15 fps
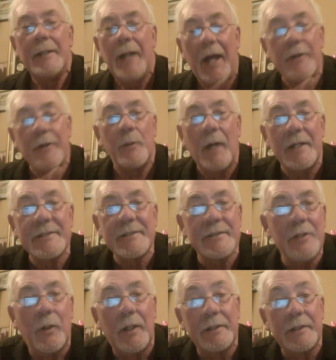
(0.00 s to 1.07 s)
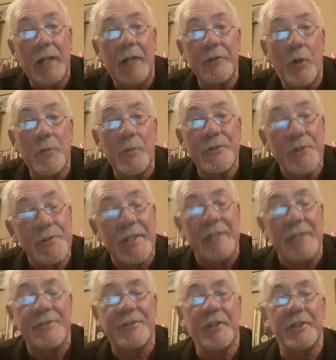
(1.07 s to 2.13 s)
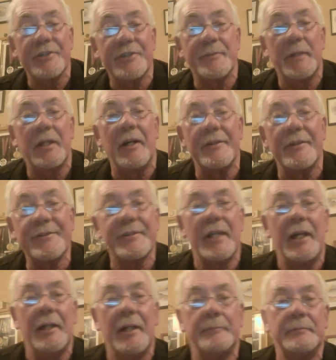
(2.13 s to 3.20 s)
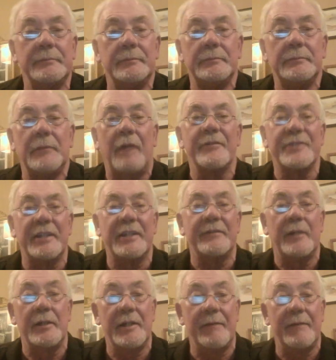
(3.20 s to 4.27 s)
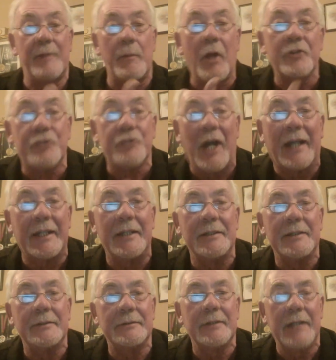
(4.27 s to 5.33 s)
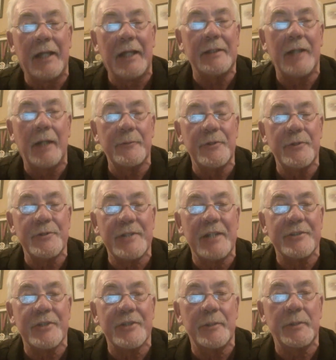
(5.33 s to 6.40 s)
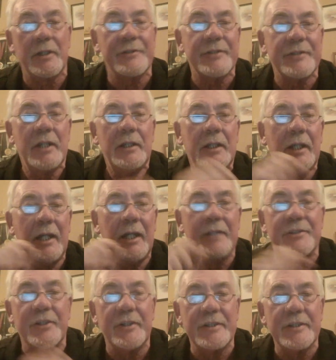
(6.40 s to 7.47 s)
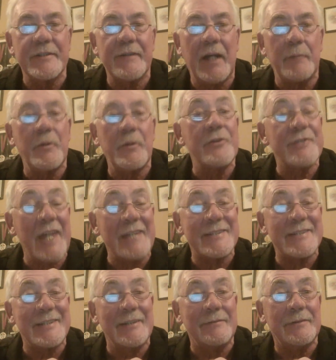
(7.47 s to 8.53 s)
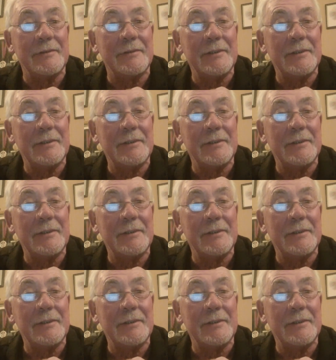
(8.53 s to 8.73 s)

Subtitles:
Otherwise, no, I'd always use inserts because obviously if I'm not dragging, then I've used an insert because insert is far more sensitive.